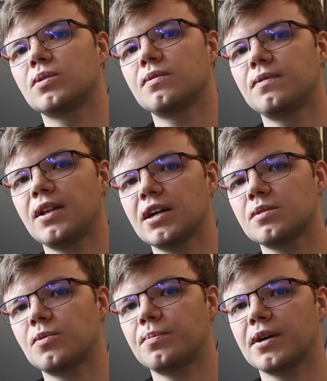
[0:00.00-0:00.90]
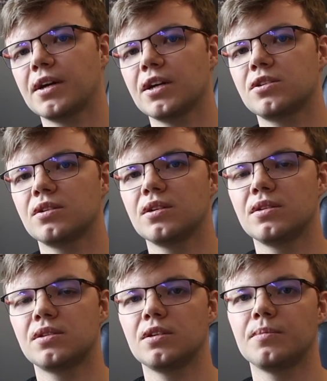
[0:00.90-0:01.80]
with flags propagation
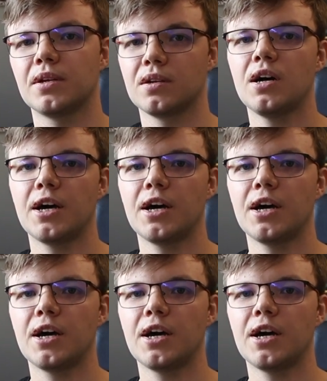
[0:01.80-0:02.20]
in CMake.